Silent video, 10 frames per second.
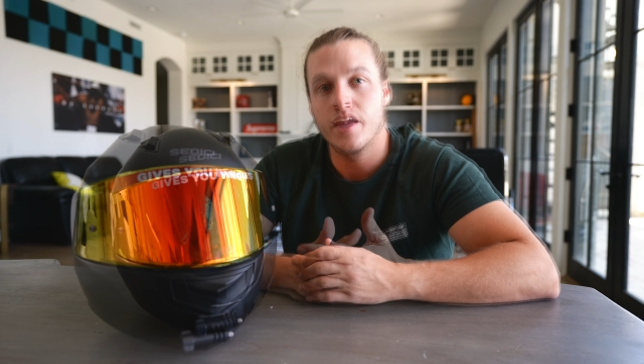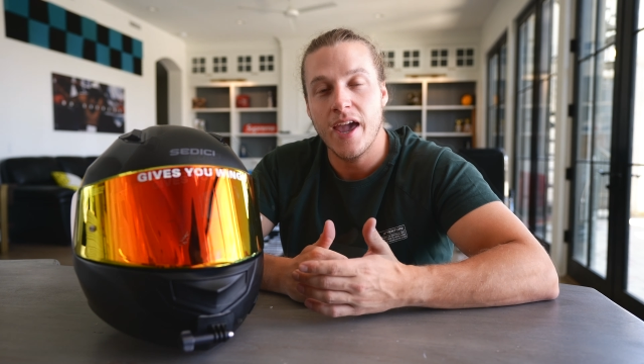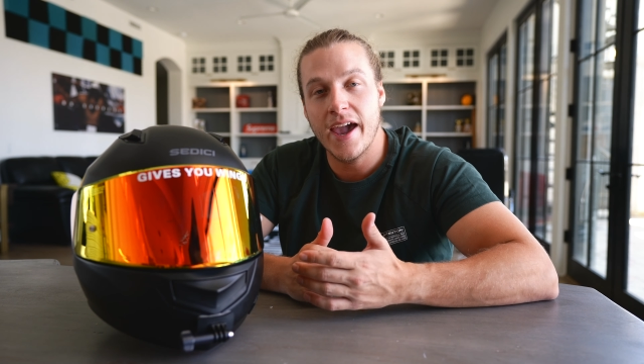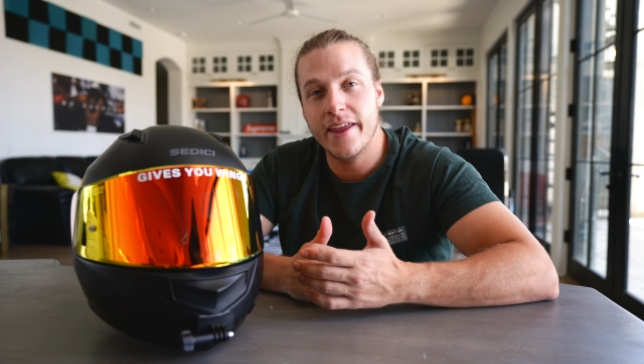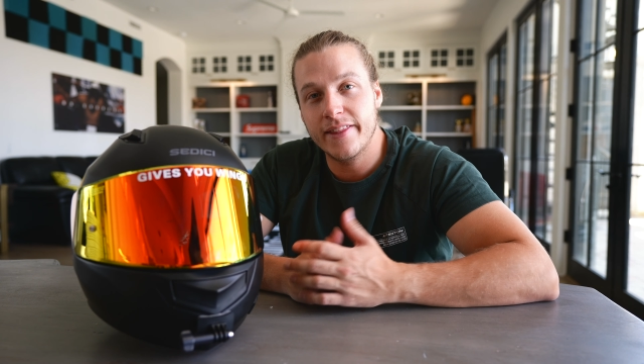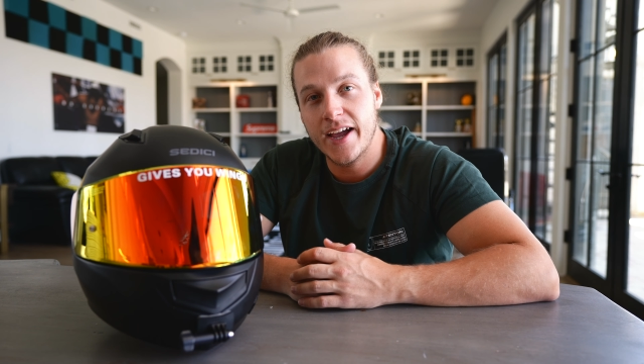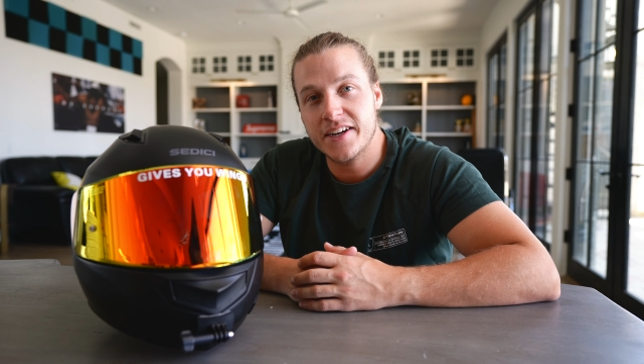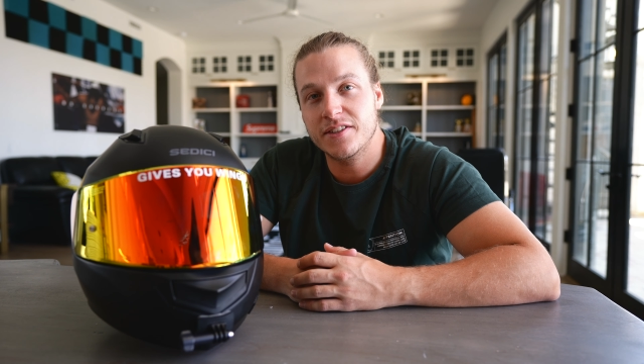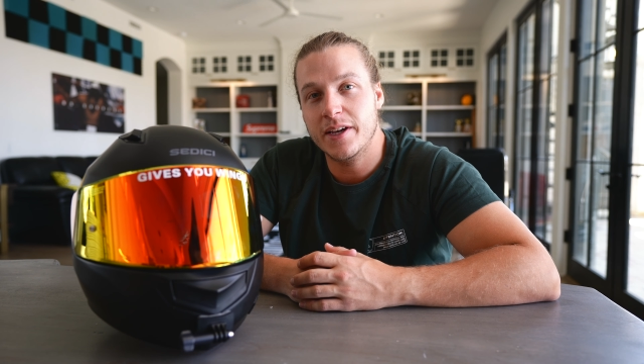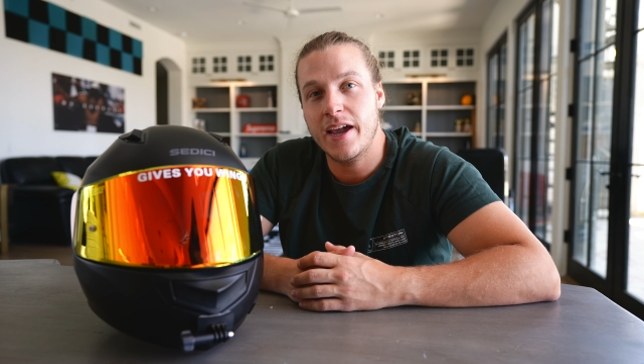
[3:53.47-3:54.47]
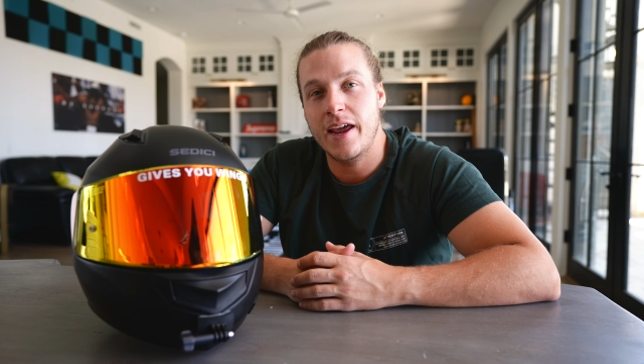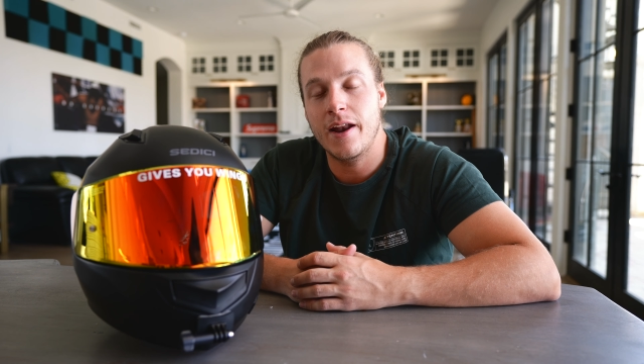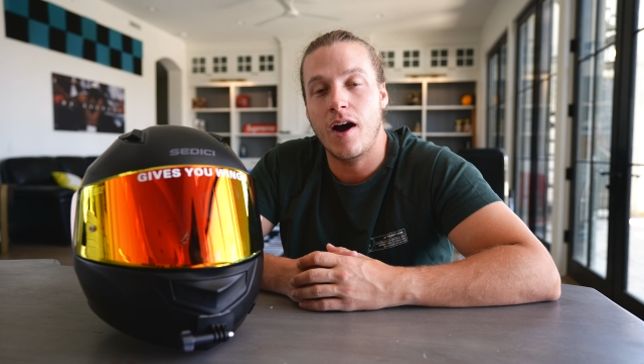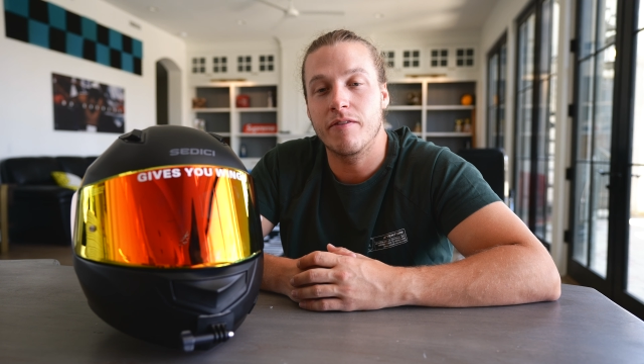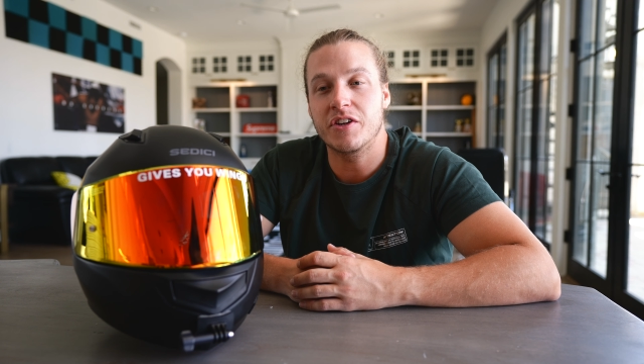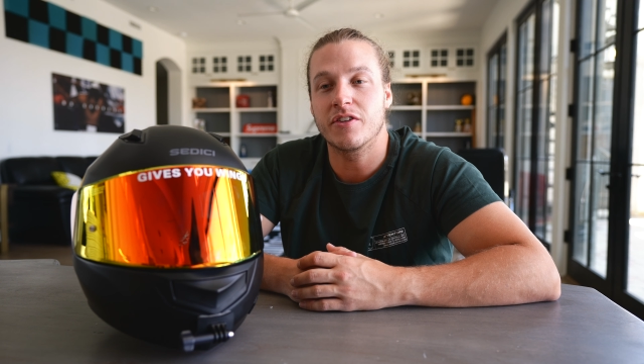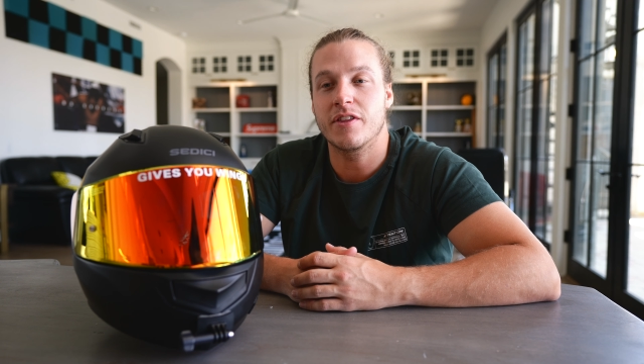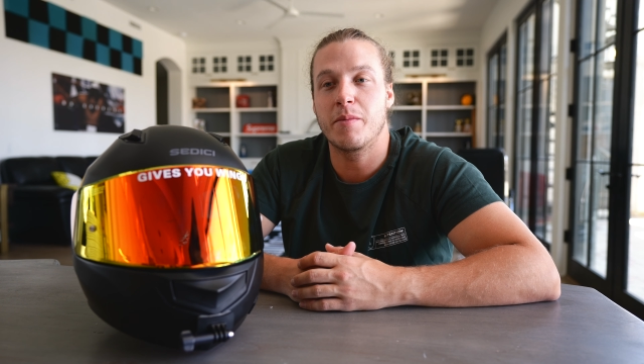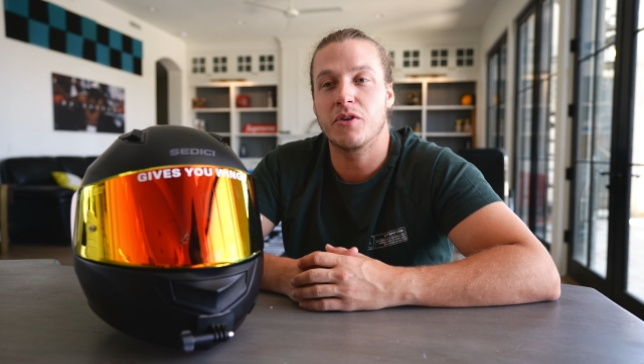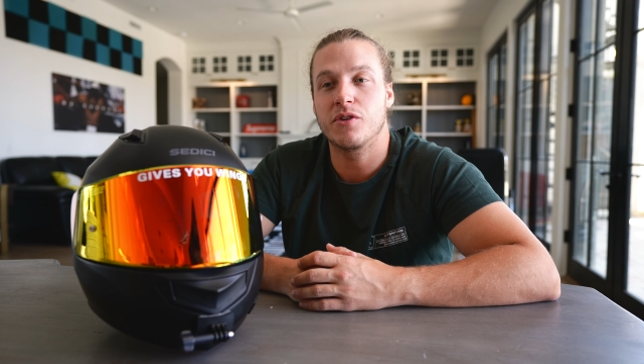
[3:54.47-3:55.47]
And lastly, and obviously
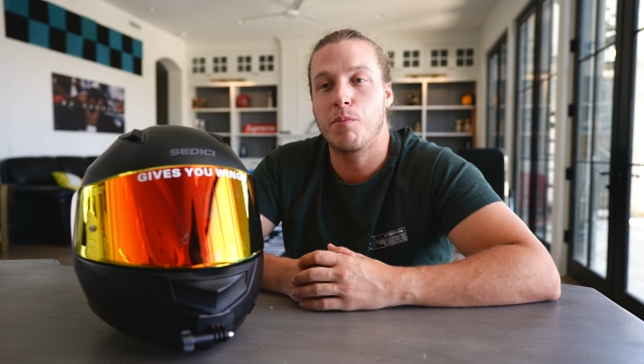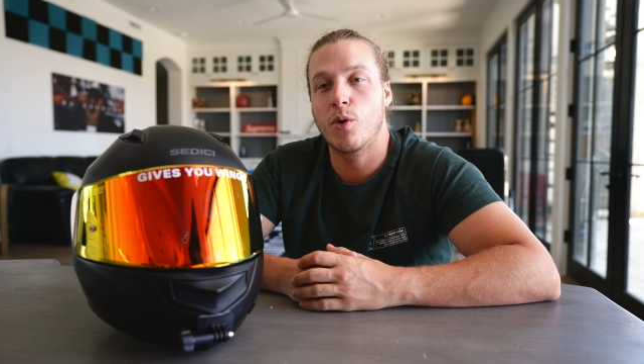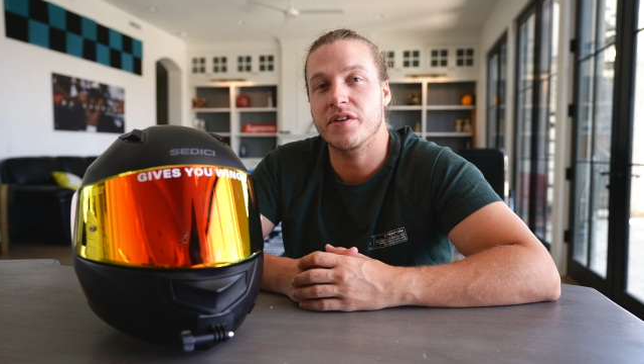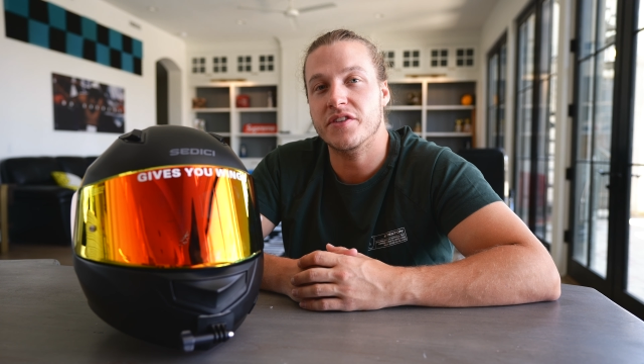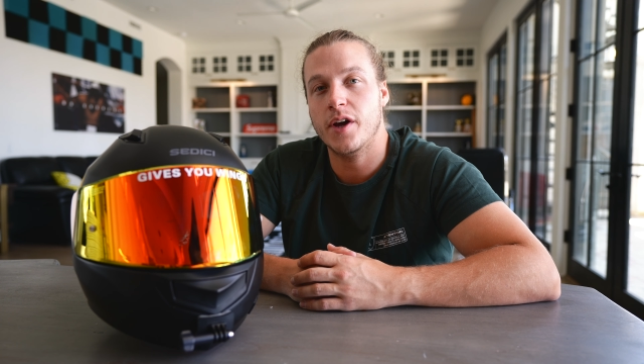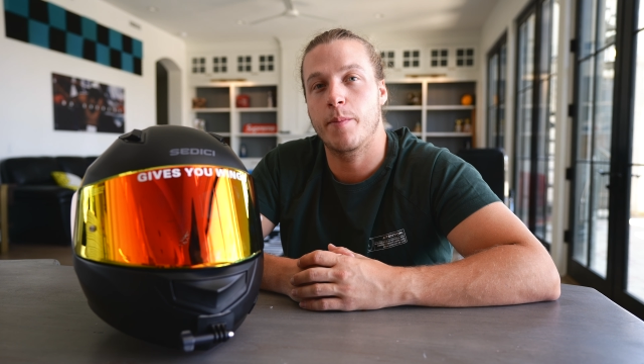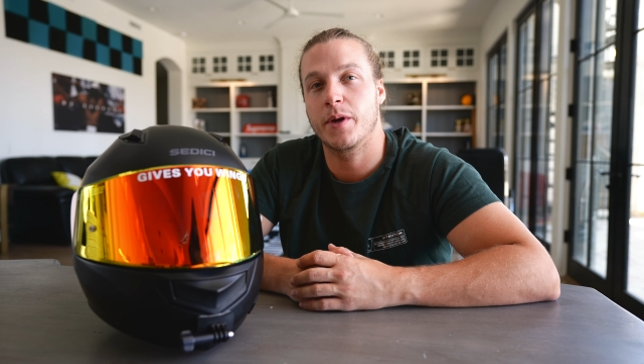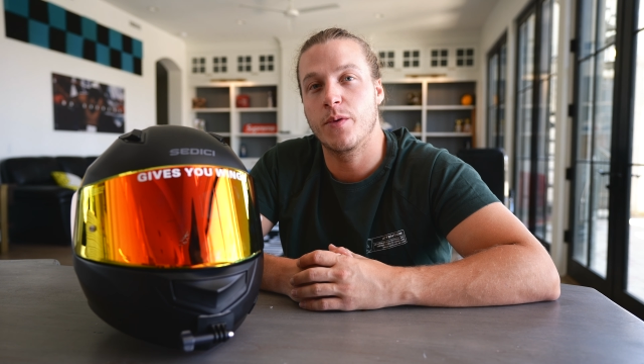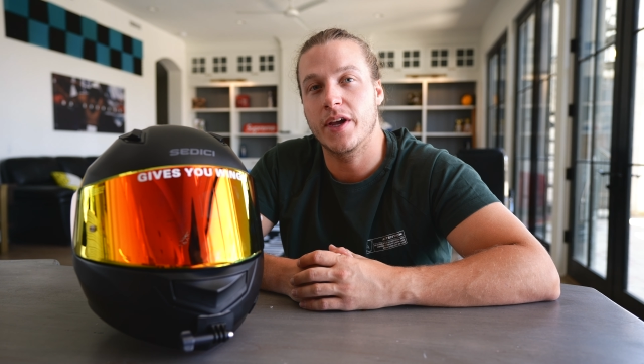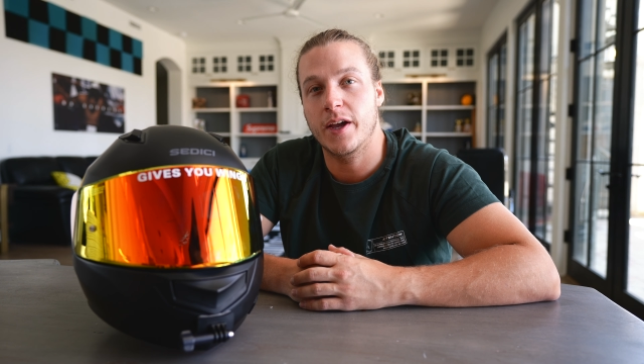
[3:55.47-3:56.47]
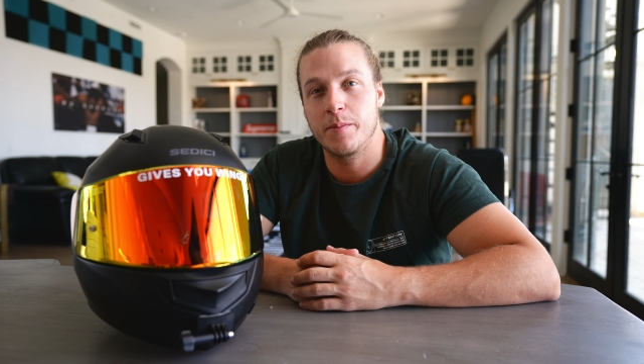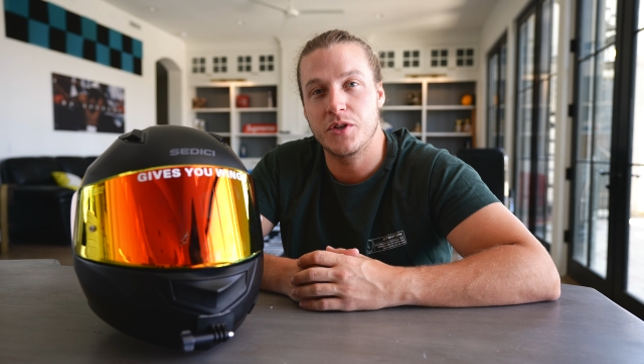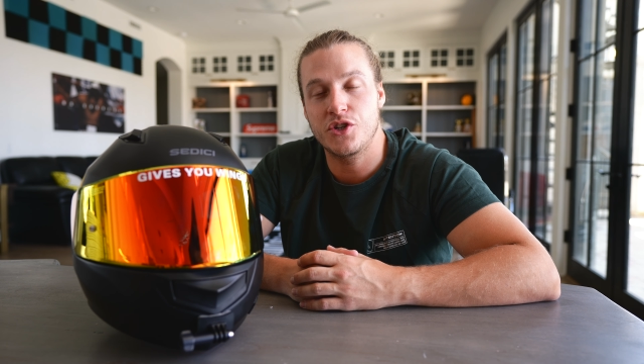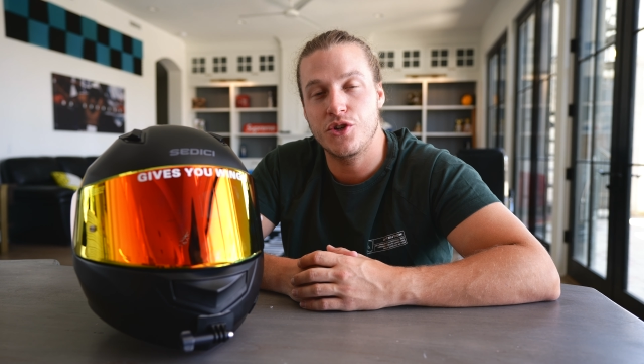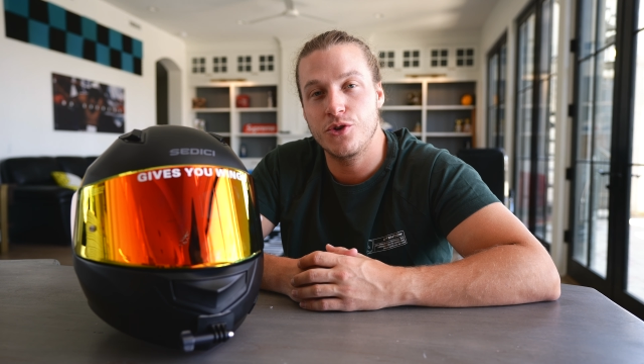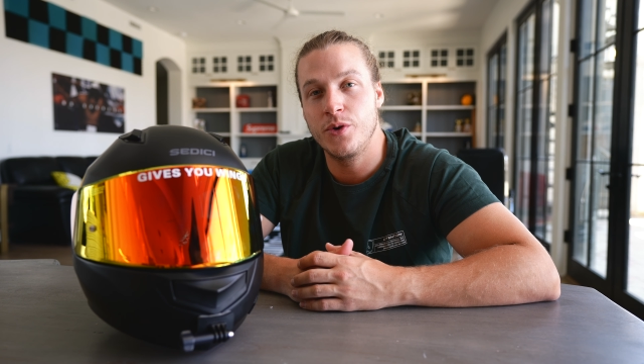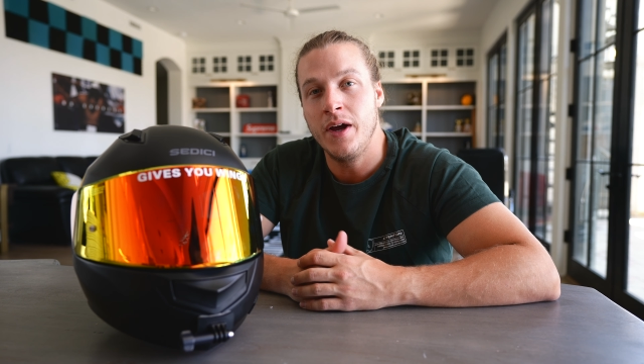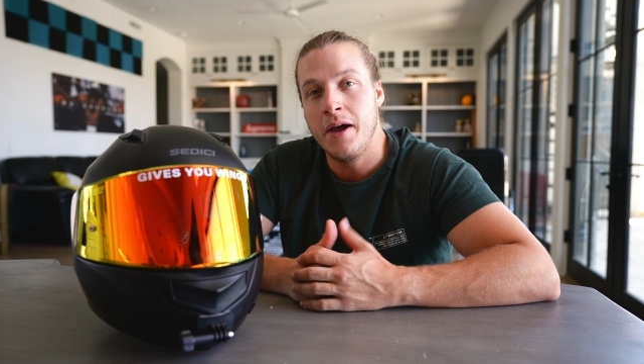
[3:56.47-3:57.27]
the most important topic when it comes to